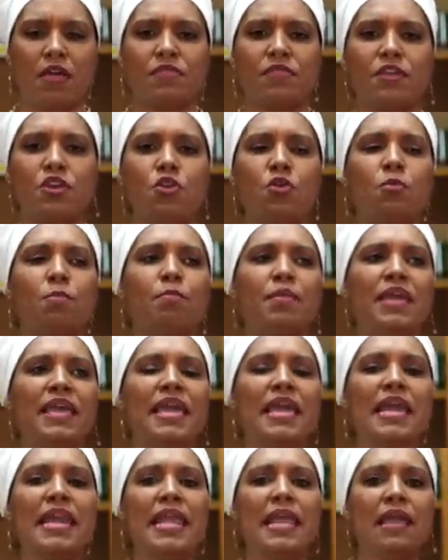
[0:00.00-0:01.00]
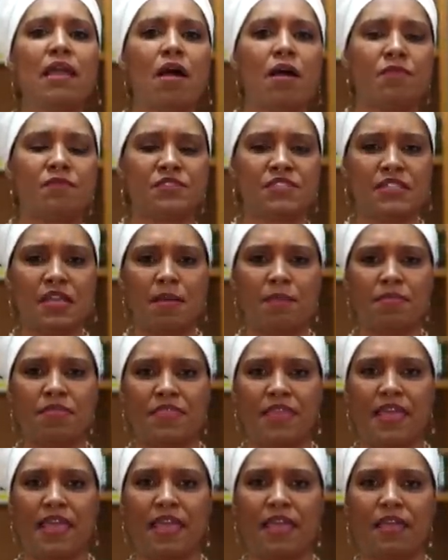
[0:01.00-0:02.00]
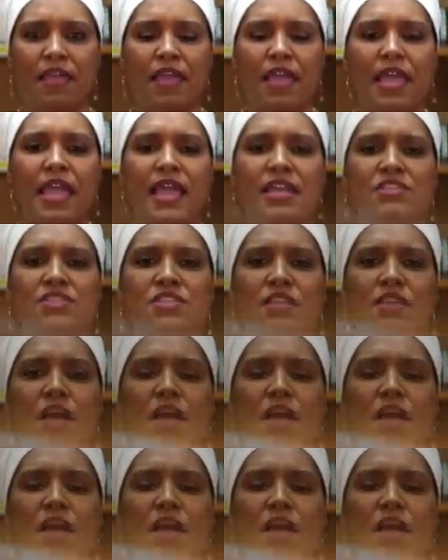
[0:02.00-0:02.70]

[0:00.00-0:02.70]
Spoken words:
the new beginning of something. It's a